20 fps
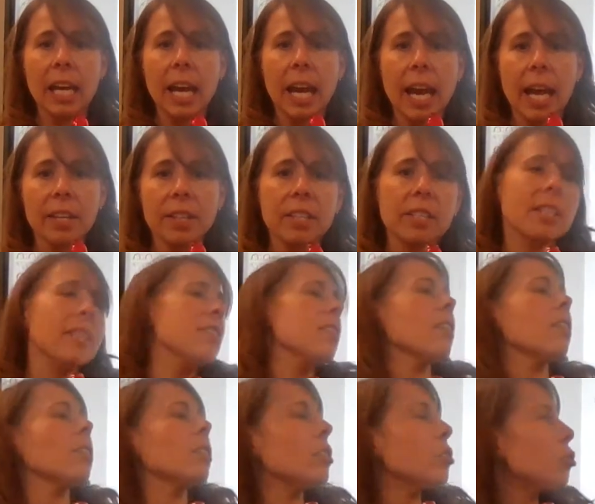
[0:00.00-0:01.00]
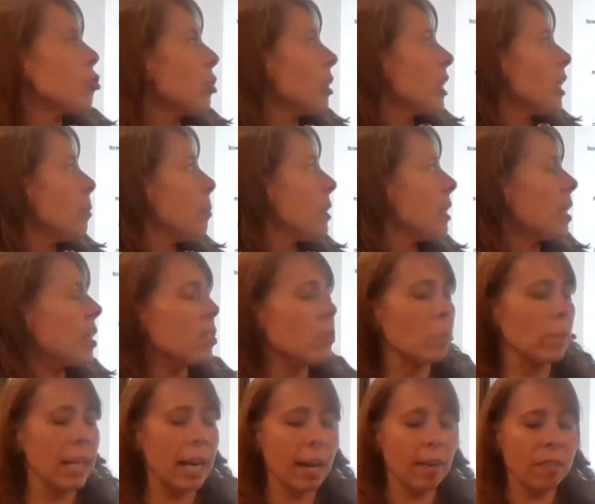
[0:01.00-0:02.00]
And this is a little tricky because
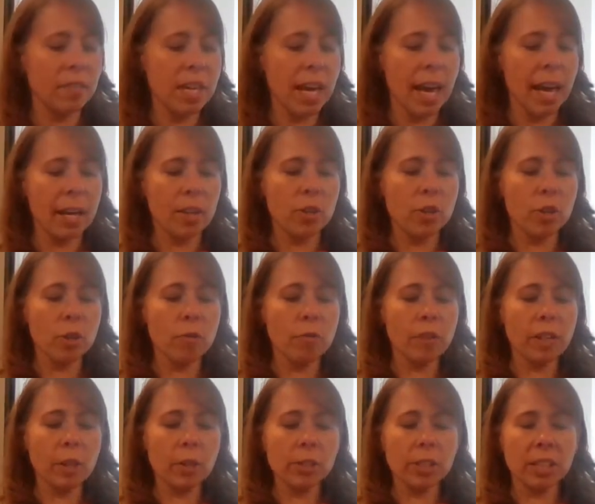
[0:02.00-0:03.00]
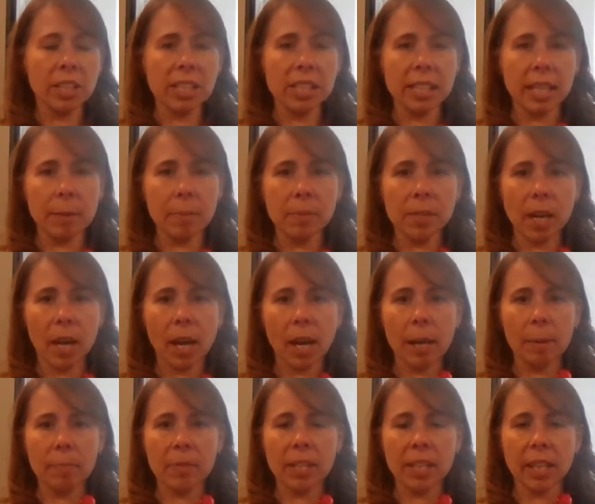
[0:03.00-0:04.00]
we have to add 2 fingers at the same
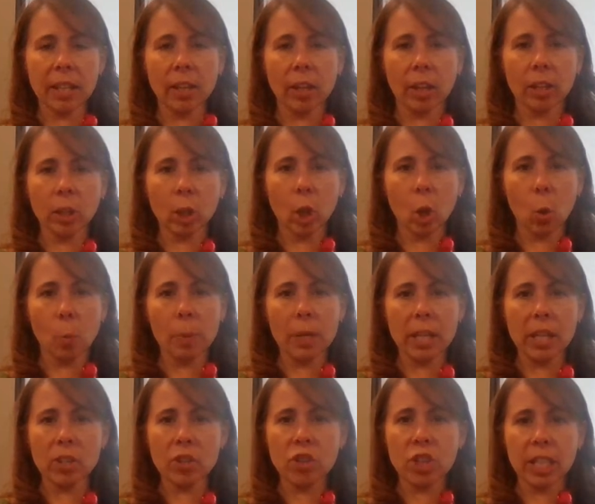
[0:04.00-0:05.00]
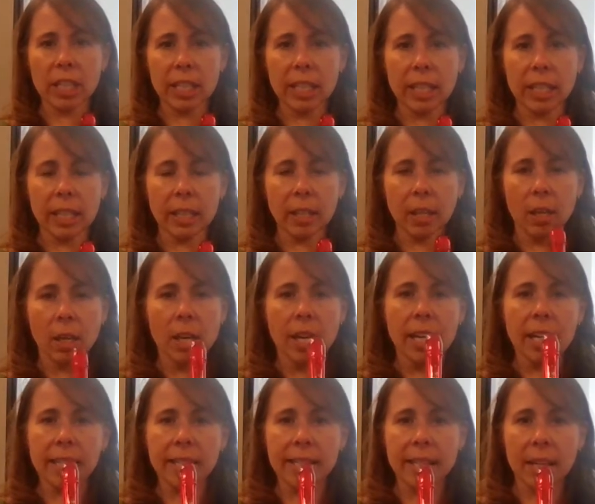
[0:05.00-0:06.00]
time to get our low pitch E.
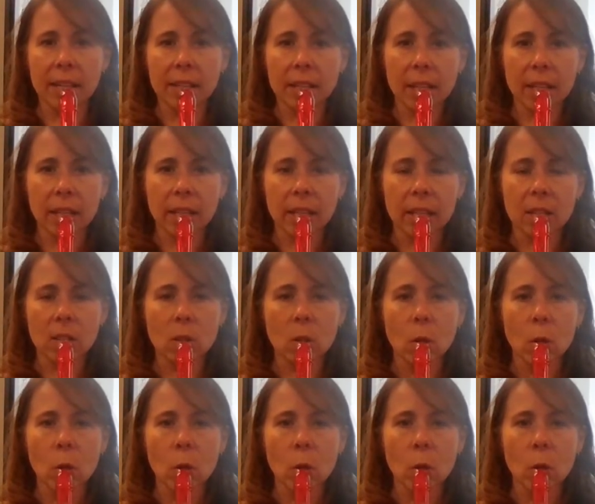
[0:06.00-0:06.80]
It sounds like this.